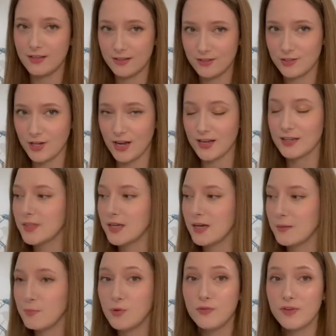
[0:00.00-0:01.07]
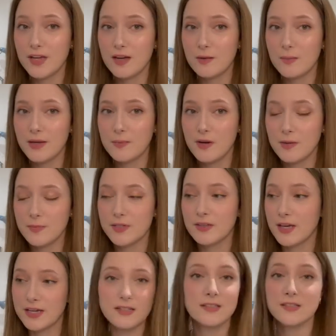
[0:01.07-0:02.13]
Check. Moving out of my apartment.
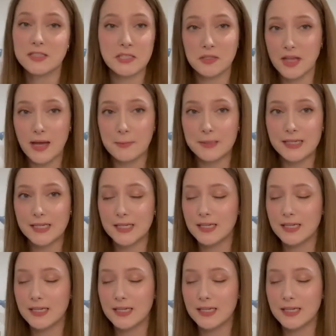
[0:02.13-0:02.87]
That's still happening.